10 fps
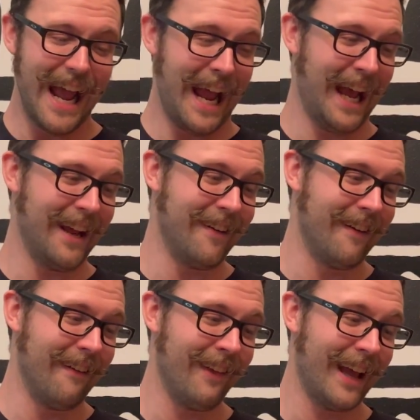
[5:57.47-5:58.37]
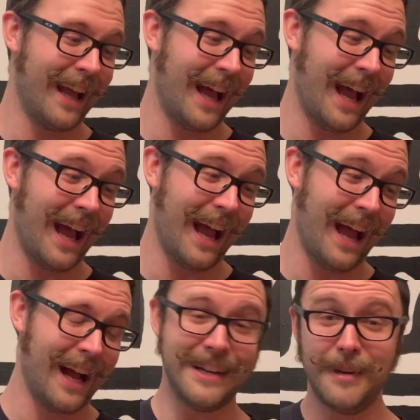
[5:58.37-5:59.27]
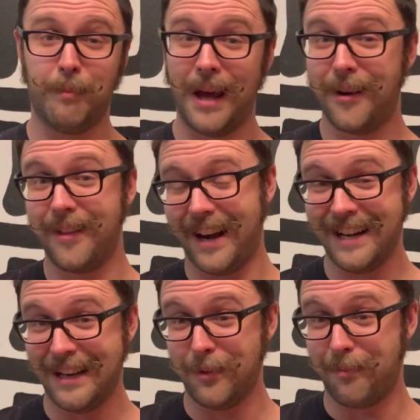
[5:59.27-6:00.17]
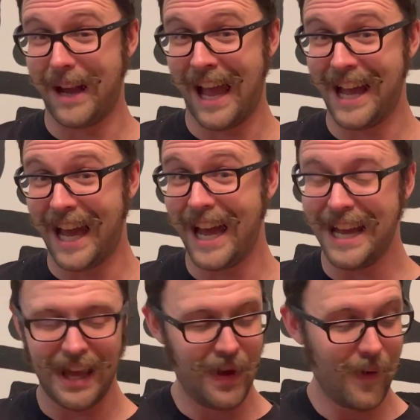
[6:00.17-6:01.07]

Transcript: and like I did better than I did with my AK,